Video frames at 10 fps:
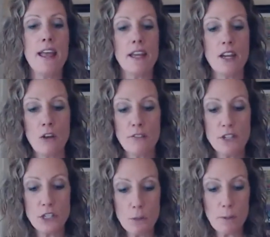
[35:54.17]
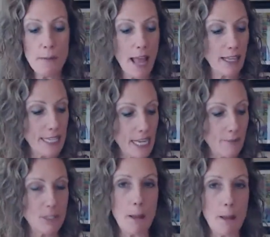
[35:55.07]
you know, Superman
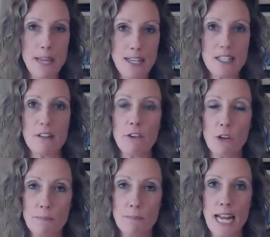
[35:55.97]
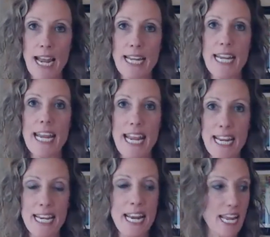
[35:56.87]
keeps a piece of kryptonite
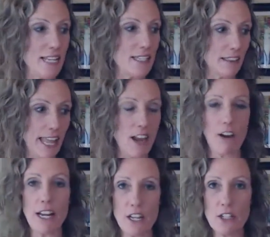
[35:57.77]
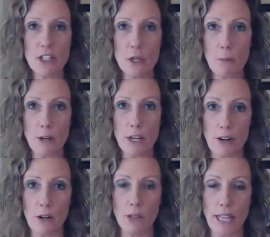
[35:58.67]
in his layer, in his
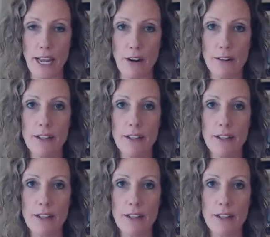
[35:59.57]
superhero layer.